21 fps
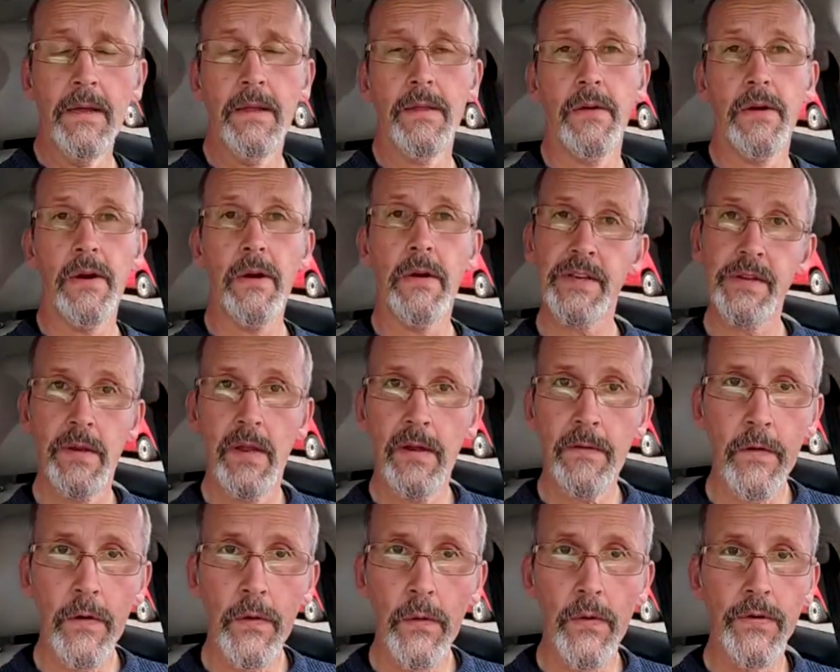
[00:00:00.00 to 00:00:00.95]
there is
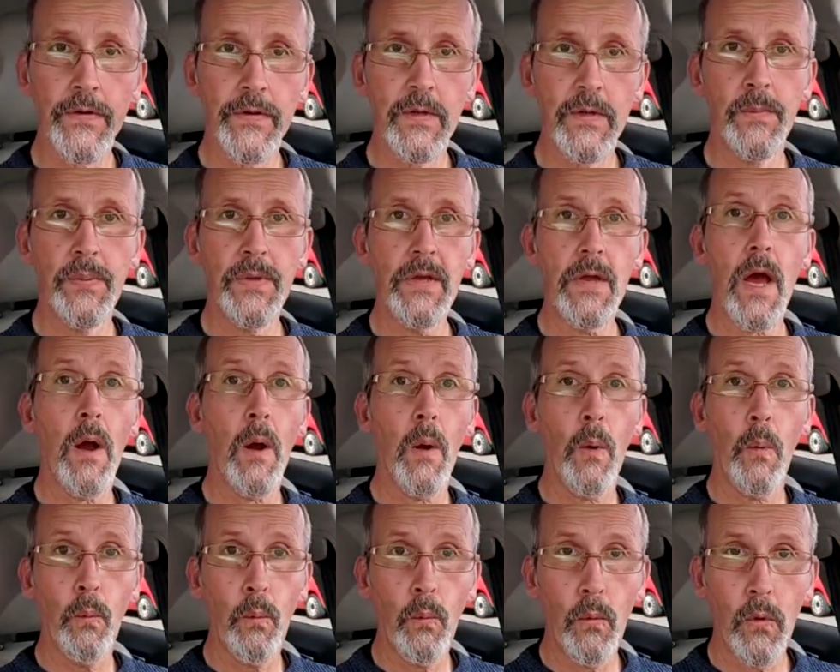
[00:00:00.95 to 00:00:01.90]
never going to be
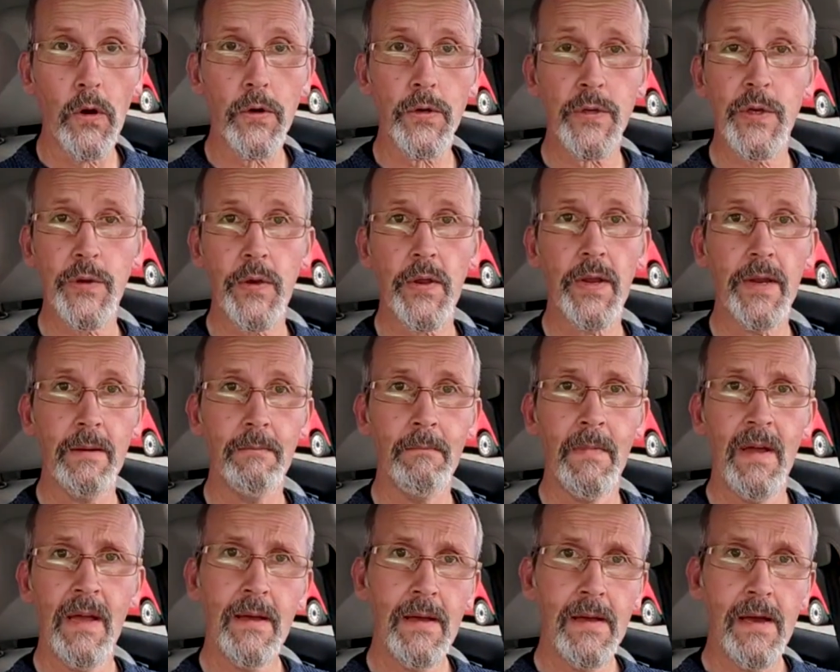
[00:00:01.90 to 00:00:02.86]
a worse
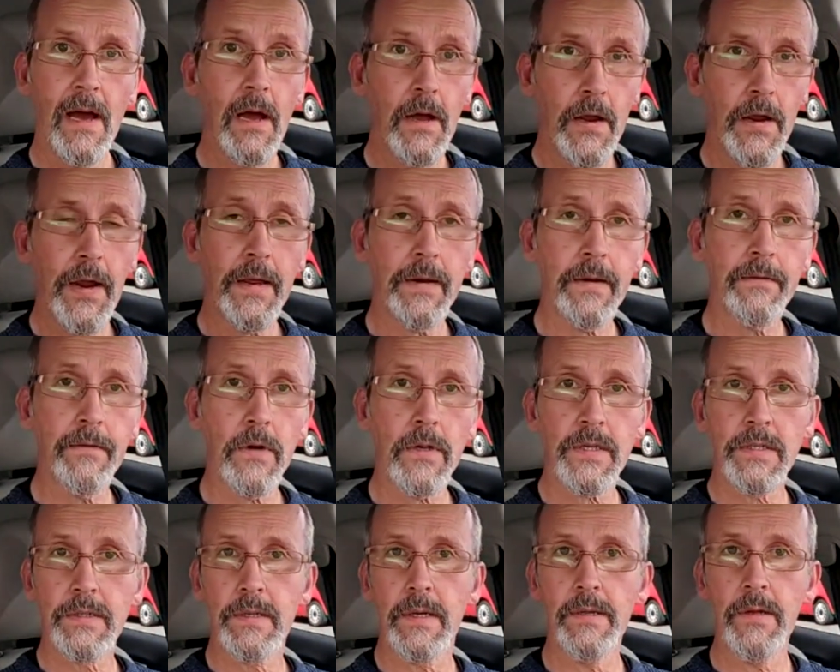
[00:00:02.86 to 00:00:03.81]
time ahead of
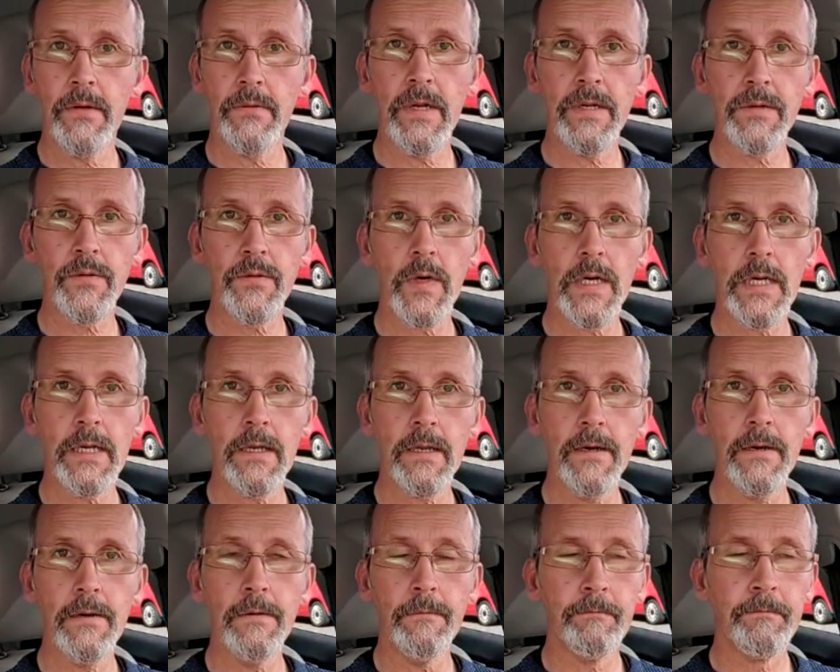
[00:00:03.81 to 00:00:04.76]
us than there is right
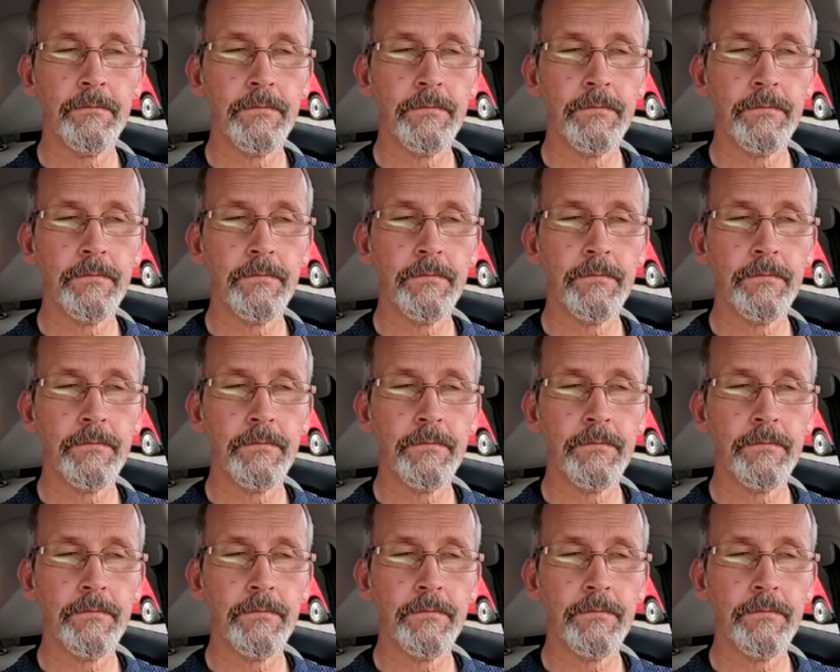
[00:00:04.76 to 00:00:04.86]
now.